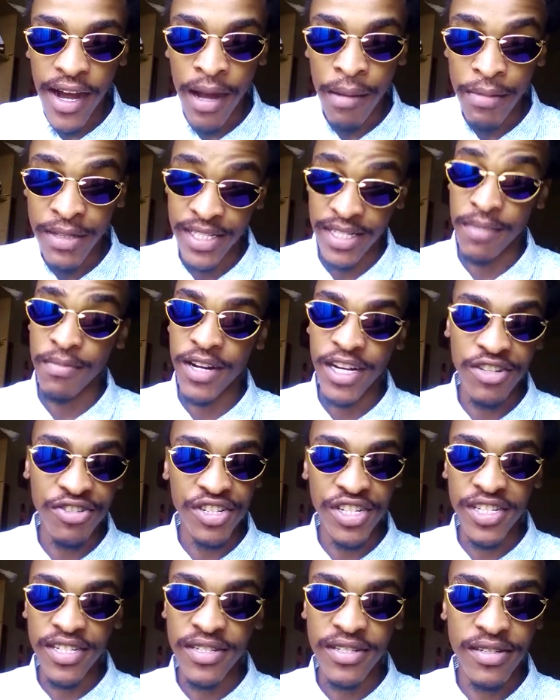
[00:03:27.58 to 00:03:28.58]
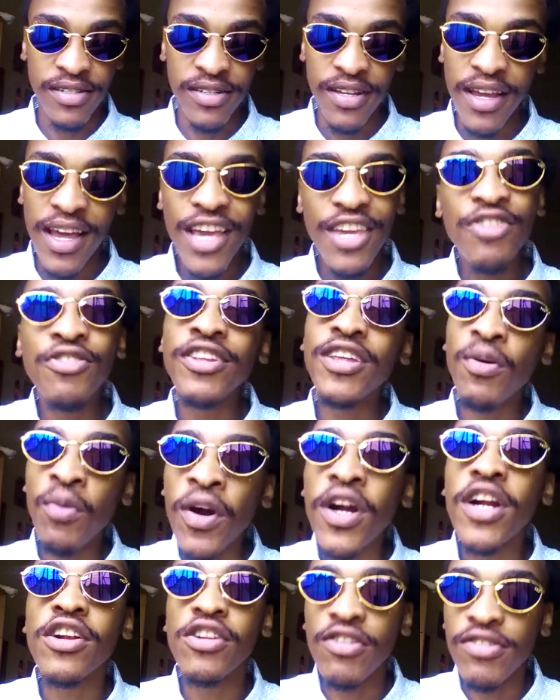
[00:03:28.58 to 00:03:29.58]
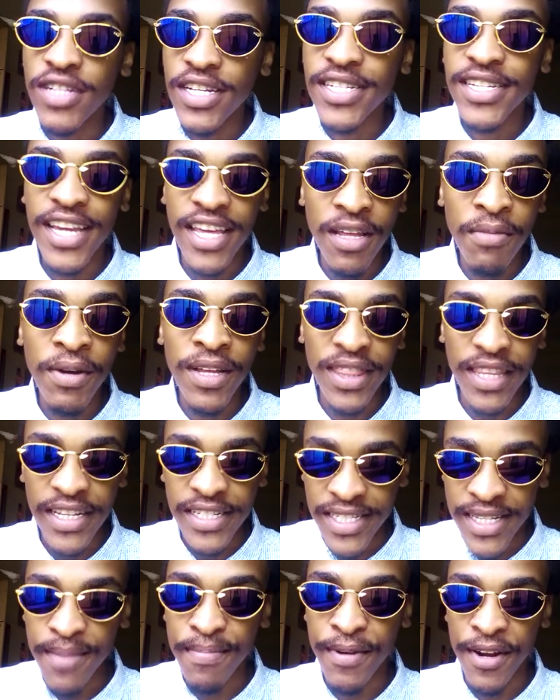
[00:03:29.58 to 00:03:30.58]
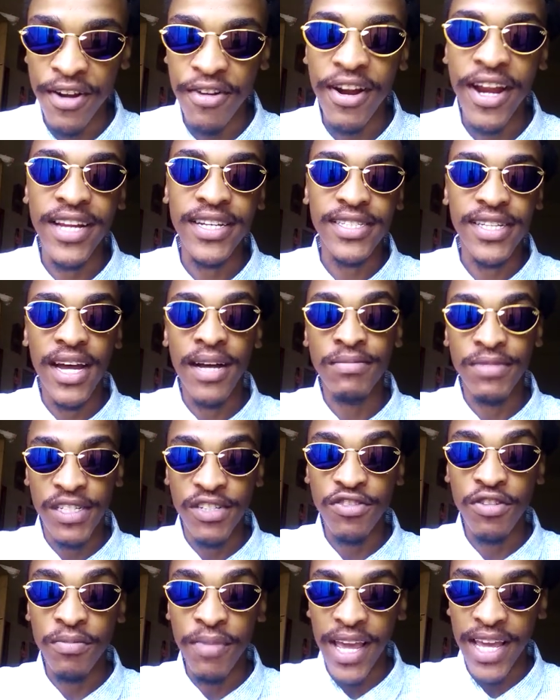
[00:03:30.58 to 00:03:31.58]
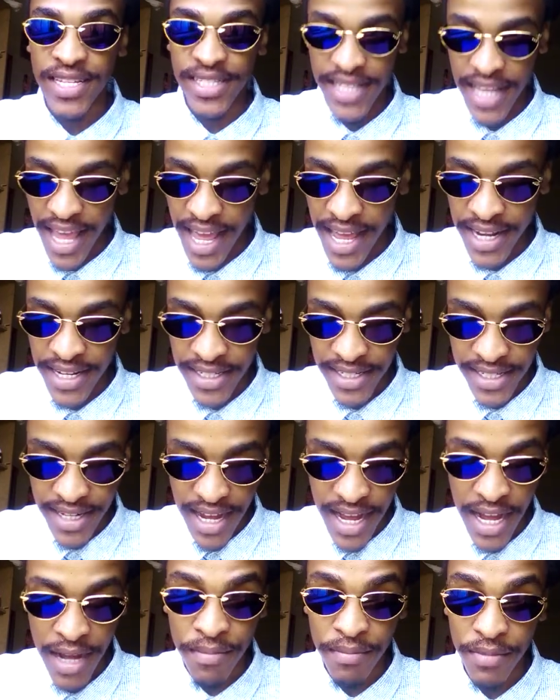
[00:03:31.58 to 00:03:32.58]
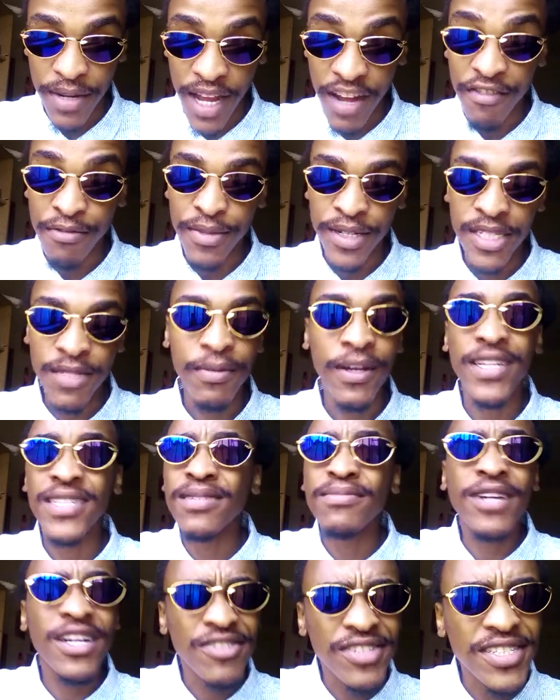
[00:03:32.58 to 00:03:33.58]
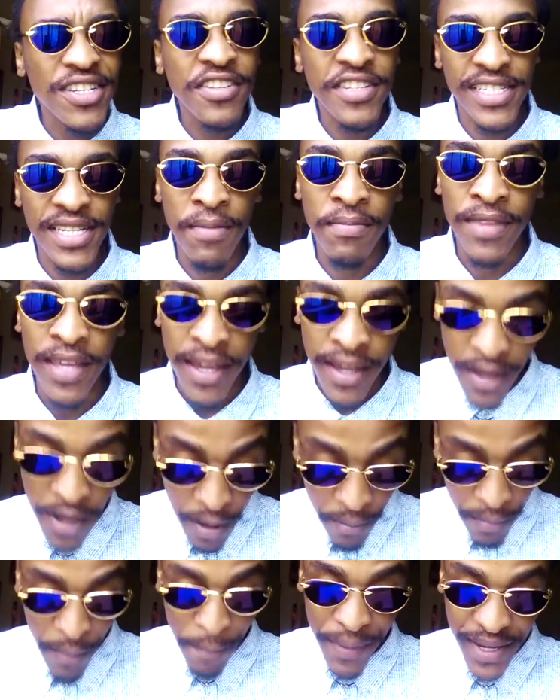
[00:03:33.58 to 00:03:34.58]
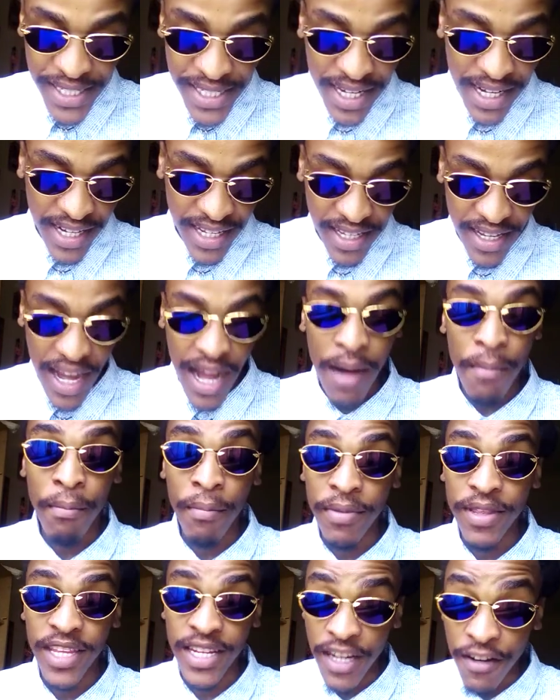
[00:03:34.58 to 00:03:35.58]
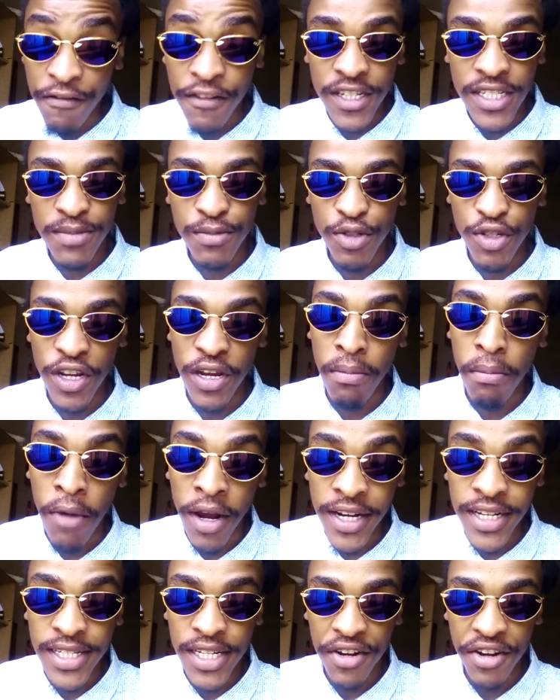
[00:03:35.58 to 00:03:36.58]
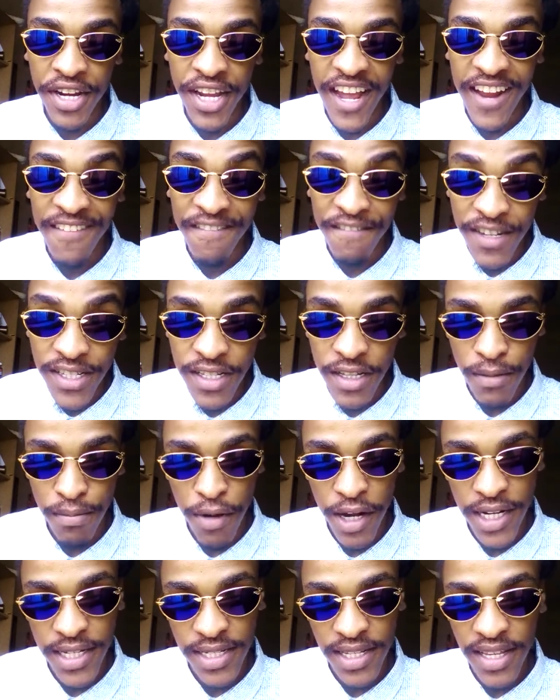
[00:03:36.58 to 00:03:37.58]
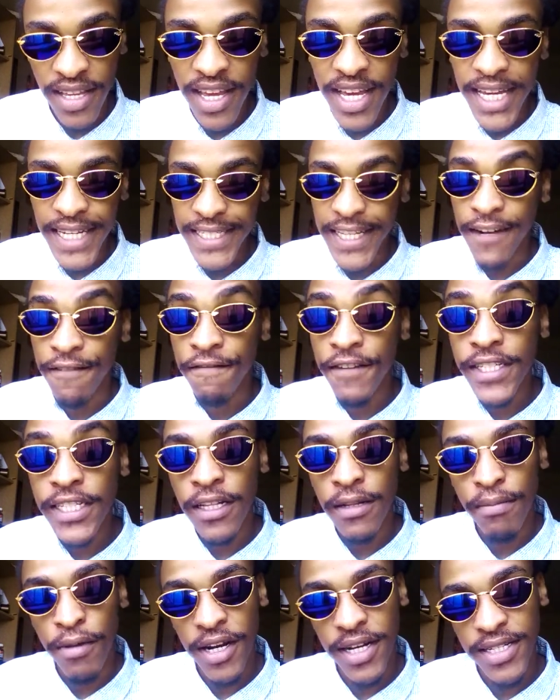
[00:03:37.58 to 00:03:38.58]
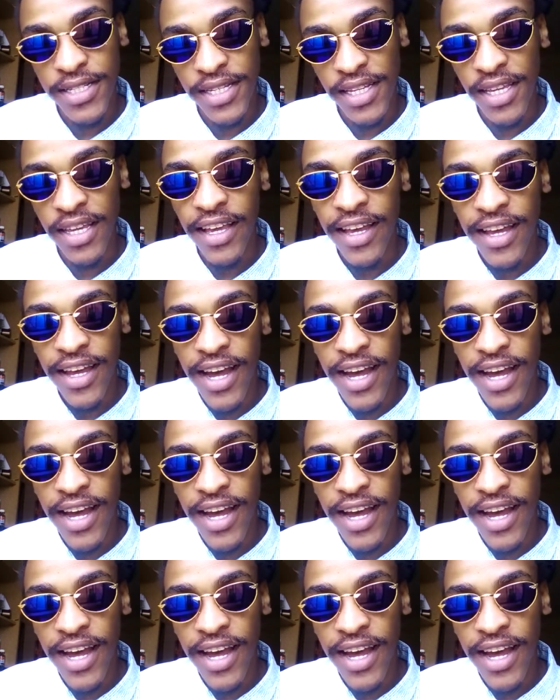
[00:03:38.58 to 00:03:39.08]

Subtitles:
In some countries, they work closely together, but they separate, right? Central banks and government. But in some countries, they're the same thing. But basically, the difference between monetary and fiscal policy is that fiscal policy